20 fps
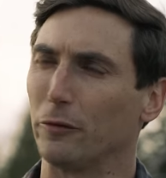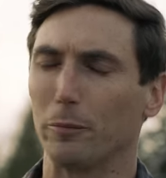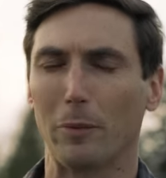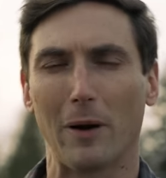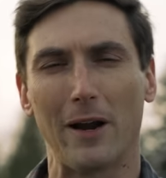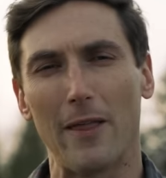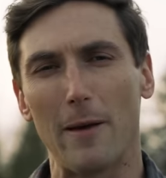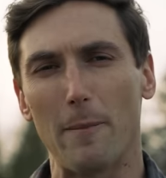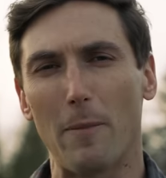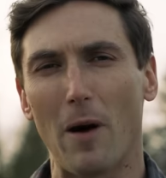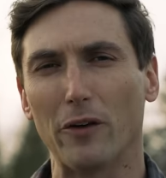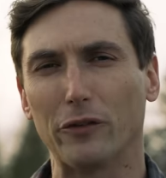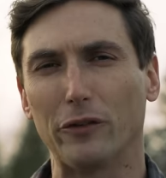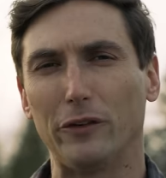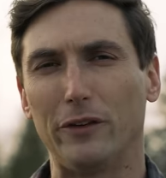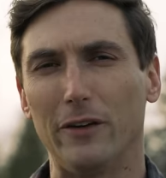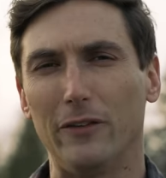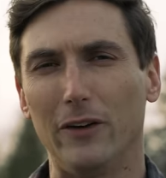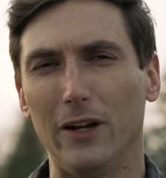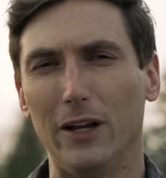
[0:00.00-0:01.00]
spreading that
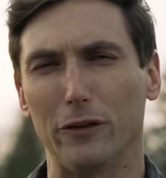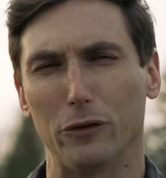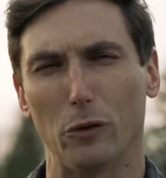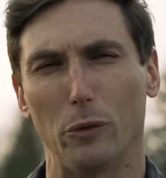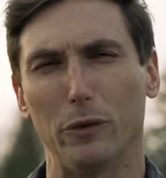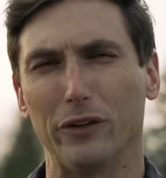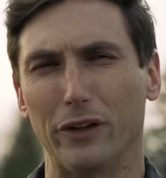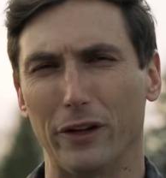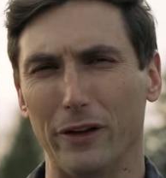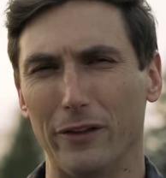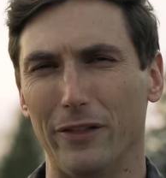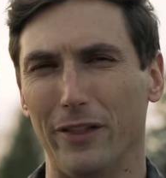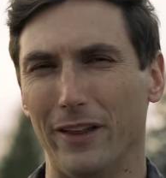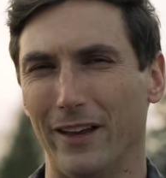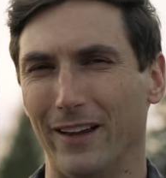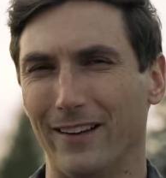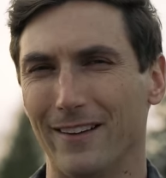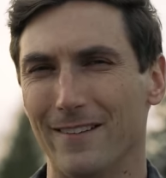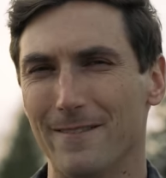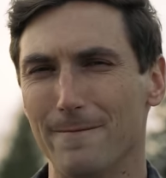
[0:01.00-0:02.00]
positivity is always a good
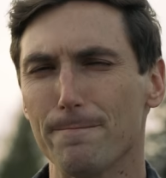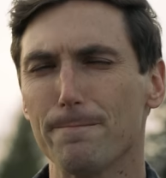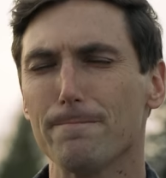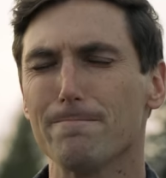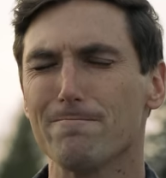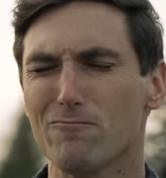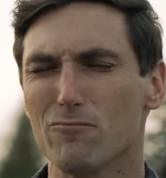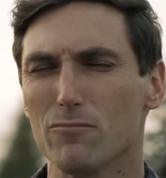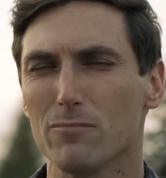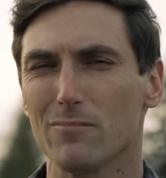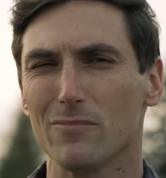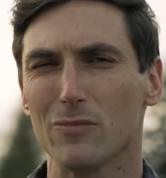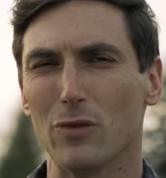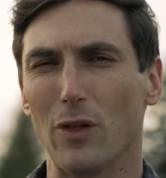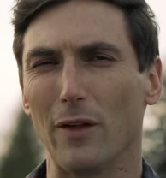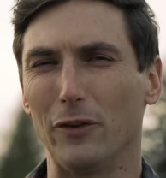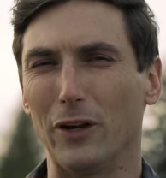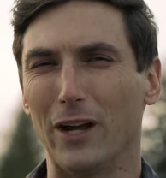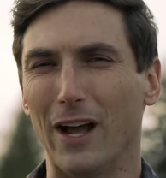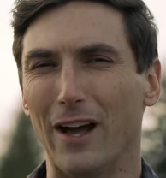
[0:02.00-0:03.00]
thing.
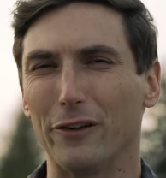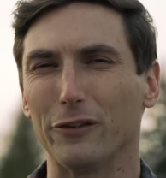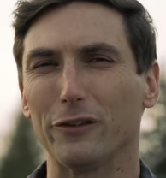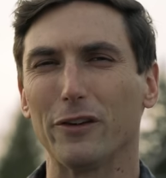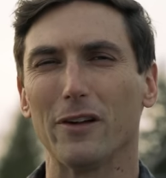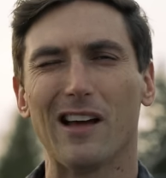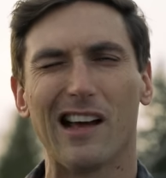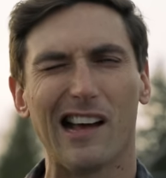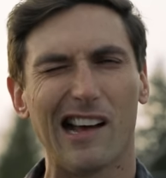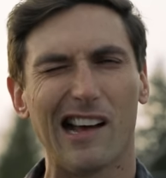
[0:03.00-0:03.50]
Love you guys.